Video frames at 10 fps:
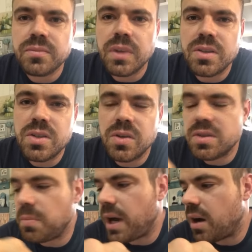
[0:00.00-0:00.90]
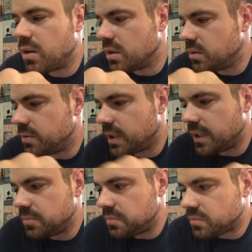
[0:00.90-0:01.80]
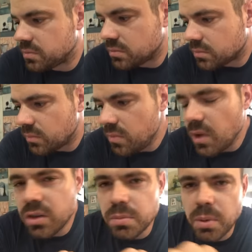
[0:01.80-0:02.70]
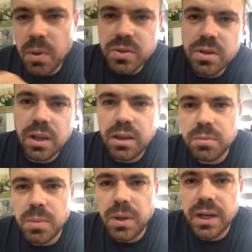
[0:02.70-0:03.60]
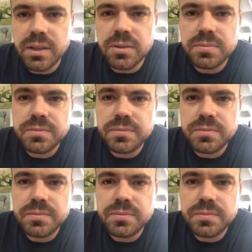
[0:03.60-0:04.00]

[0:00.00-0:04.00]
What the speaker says: It shows the power of the promotional element behind it.